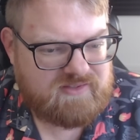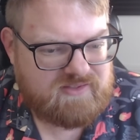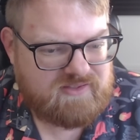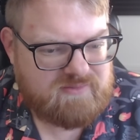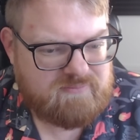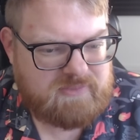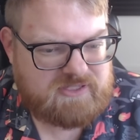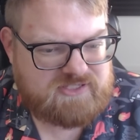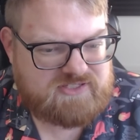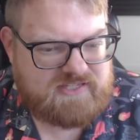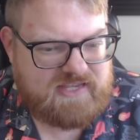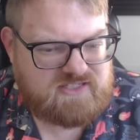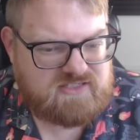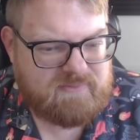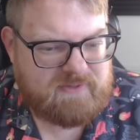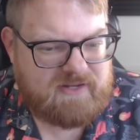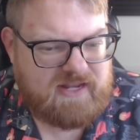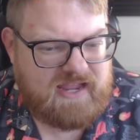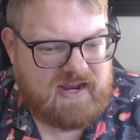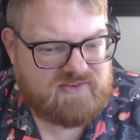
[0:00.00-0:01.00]
But sales have
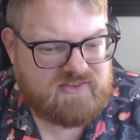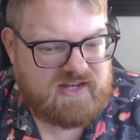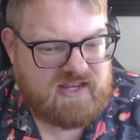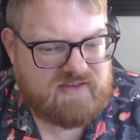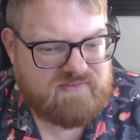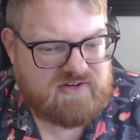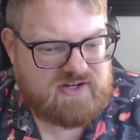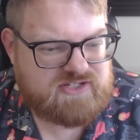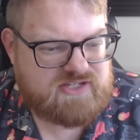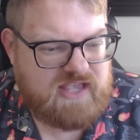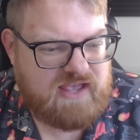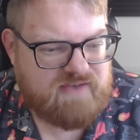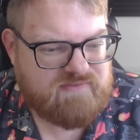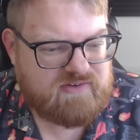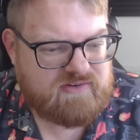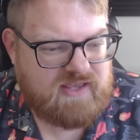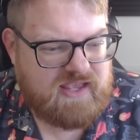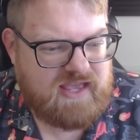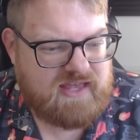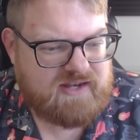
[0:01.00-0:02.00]
been higher than ever. Just
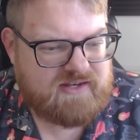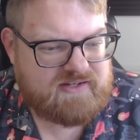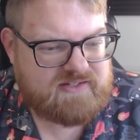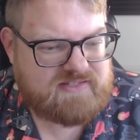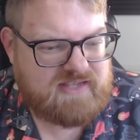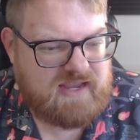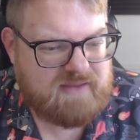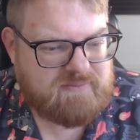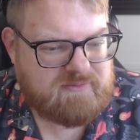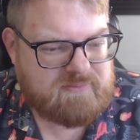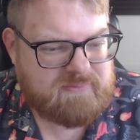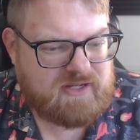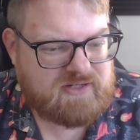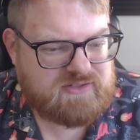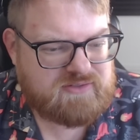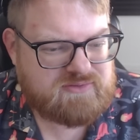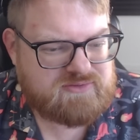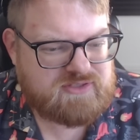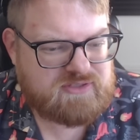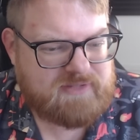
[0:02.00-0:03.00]
haven't had any time to be on
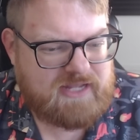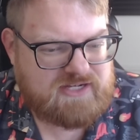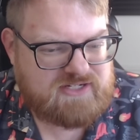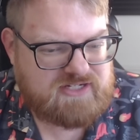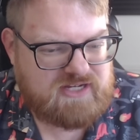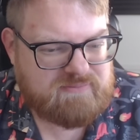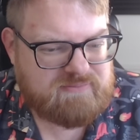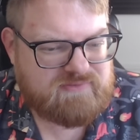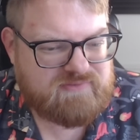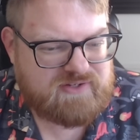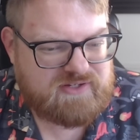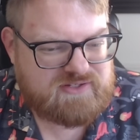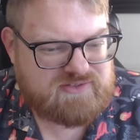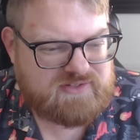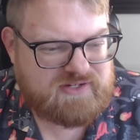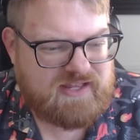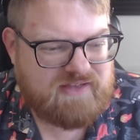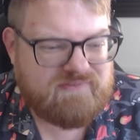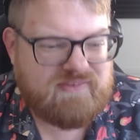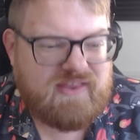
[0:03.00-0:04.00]
YouTube catching up with the videos
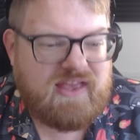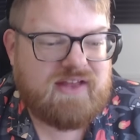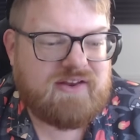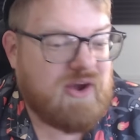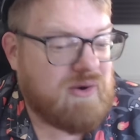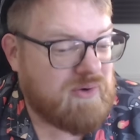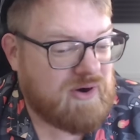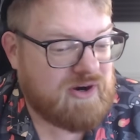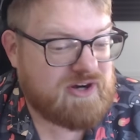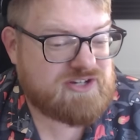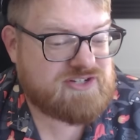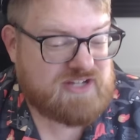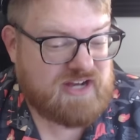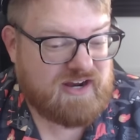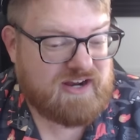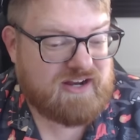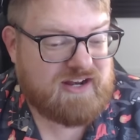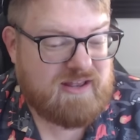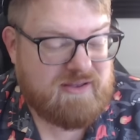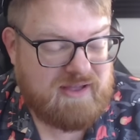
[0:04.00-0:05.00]
right now. No worries,
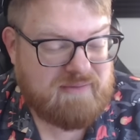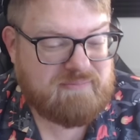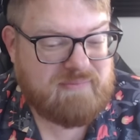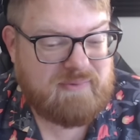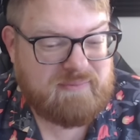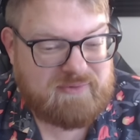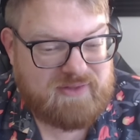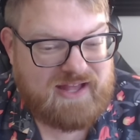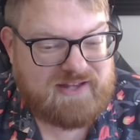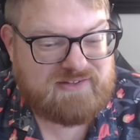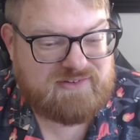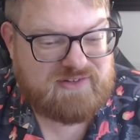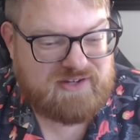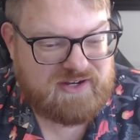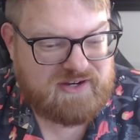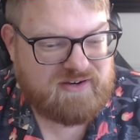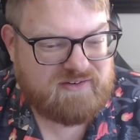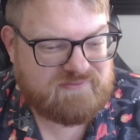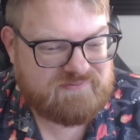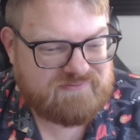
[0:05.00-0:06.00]
Jared. I'm glad you're
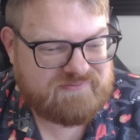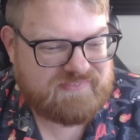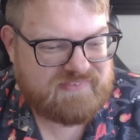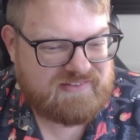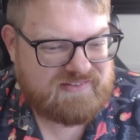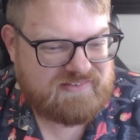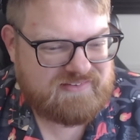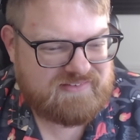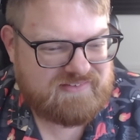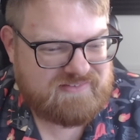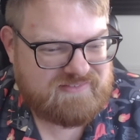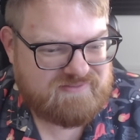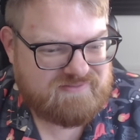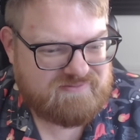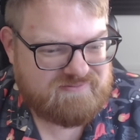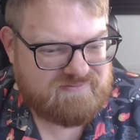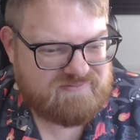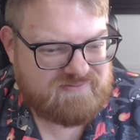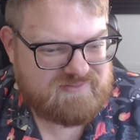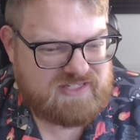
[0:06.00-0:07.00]
here.
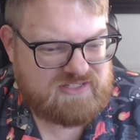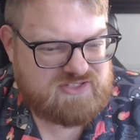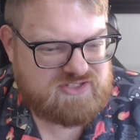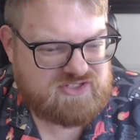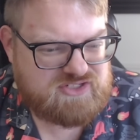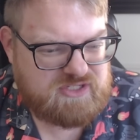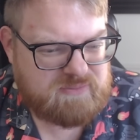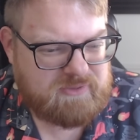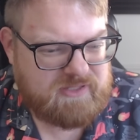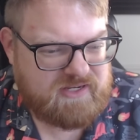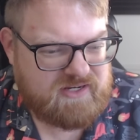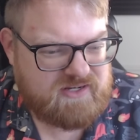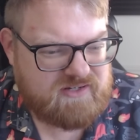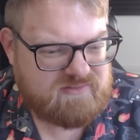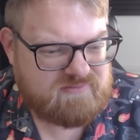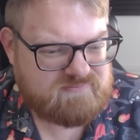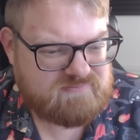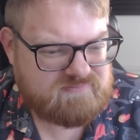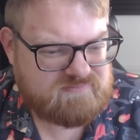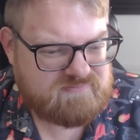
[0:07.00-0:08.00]
TCG player.
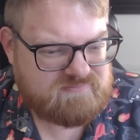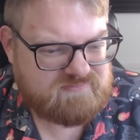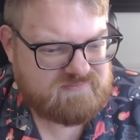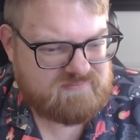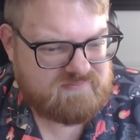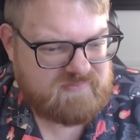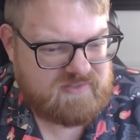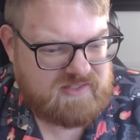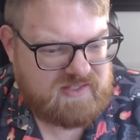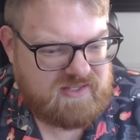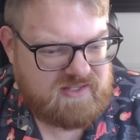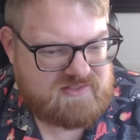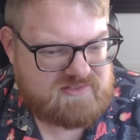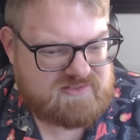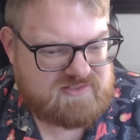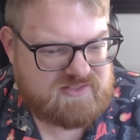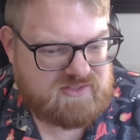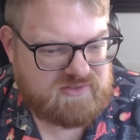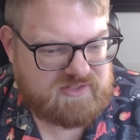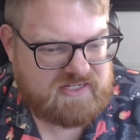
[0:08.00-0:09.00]

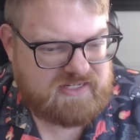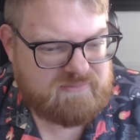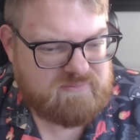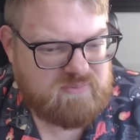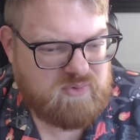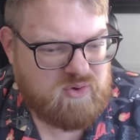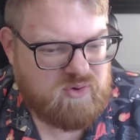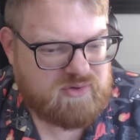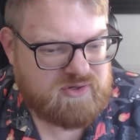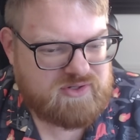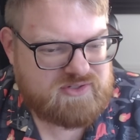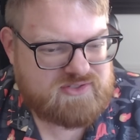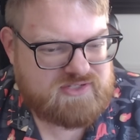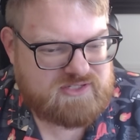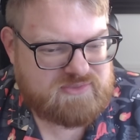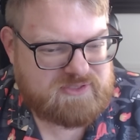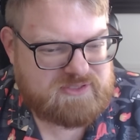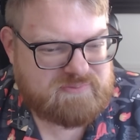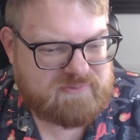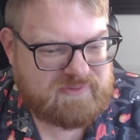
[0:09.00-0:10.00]
Still getting more orders as
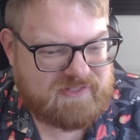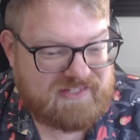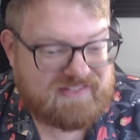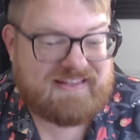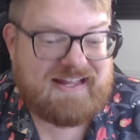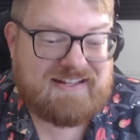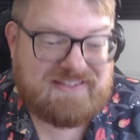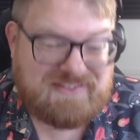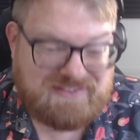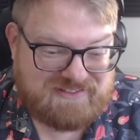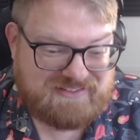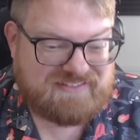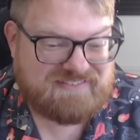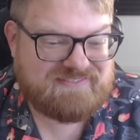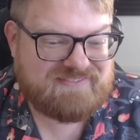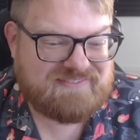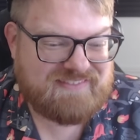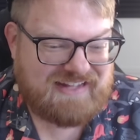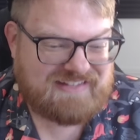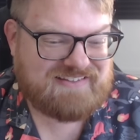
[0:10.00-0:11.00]
we speak. That's good.
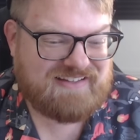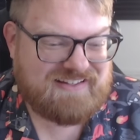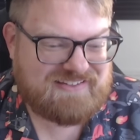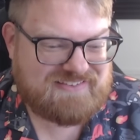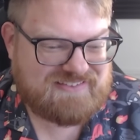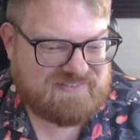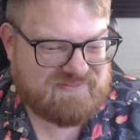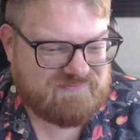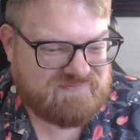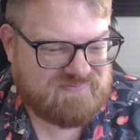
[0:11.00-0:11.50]
That's awesome.